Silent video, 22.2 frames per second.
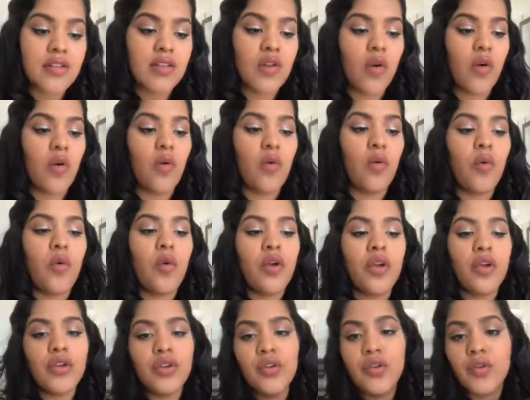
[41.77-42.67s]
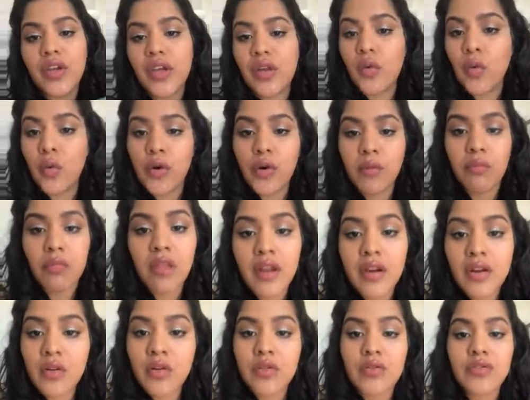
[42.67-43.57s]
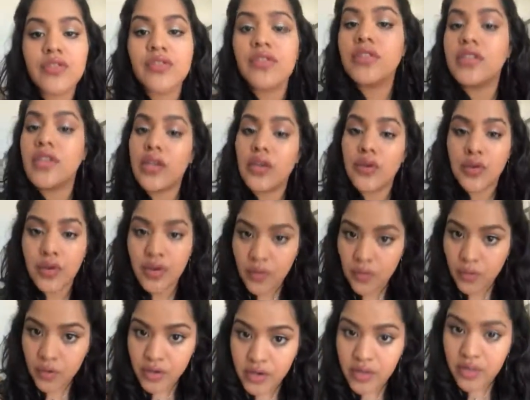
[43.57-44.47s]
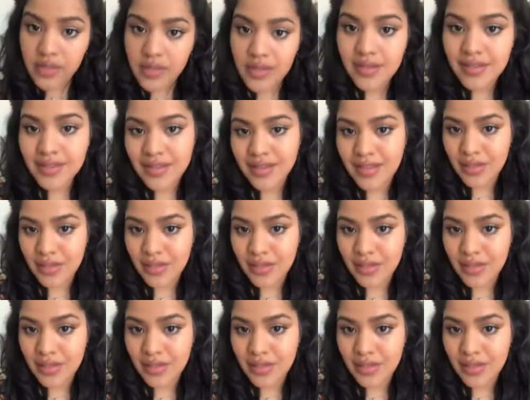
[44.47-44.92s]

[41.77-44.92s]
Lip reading: So you can order blood cultures and you can order this,